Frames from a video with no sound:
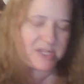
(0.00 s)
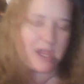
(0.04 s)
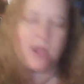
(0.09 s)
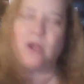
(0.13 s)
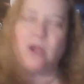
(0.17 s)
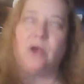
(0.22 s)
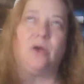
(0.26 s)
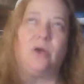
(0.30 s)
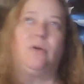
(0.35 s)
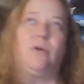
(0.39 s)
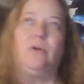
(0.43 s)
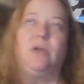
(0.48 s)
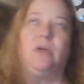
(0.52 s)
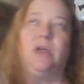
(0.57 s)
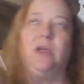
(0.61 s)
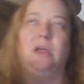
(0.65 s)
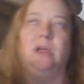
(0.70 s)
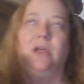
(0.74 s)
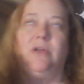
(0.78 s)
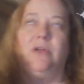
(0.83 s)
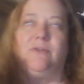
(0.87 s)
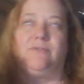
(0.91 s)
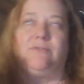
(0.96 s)
So
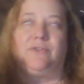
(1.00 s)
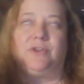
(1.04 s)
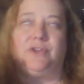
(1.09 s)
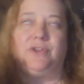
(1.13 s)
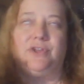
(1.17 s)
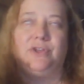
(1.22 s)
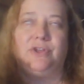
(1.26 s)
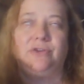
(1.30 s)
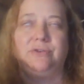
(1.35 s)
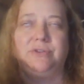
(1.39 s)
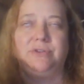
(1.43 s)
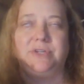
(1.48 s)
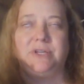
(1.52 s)
for you